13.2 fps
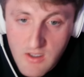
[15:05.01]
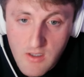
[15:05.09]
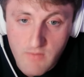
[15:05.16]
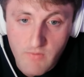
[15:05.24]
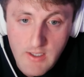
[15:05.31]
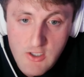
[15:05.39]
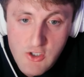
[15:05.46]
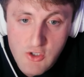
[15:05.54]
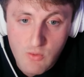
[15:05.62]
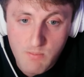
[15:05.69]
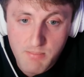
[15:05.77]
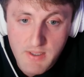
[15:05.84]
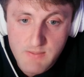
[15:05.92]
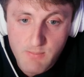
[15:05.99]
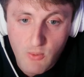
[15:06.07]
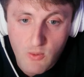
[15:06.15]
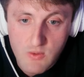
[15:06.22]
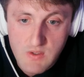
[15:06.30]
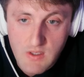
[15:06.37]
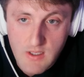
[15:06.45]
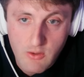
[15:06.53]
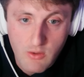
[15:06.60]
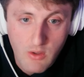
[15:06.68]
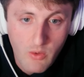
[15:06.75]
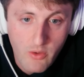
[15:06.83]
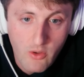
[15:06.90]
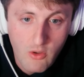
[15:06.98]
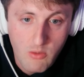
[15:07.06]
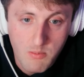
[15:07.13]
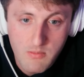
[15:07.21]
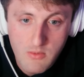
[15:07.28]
If they shoot piss poor tonight, they're going home.